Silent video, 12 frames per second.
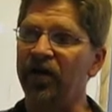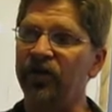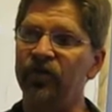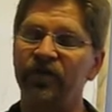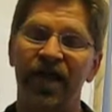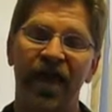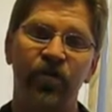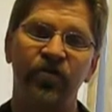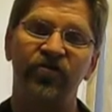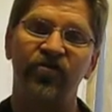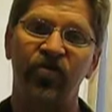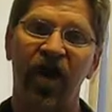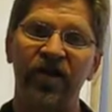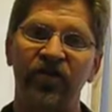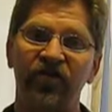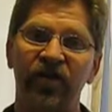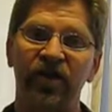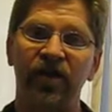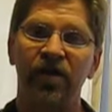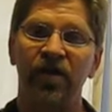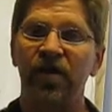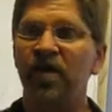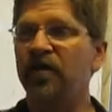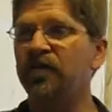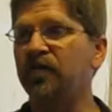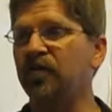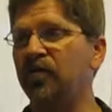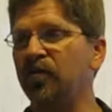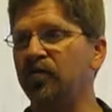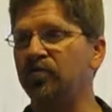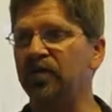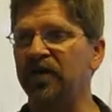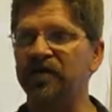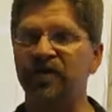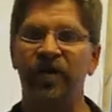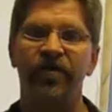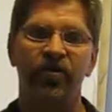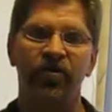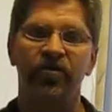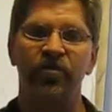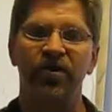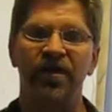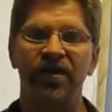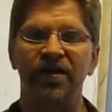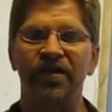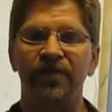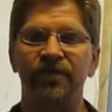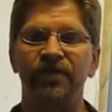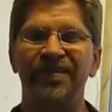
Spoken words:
use language strategy to extend their communicative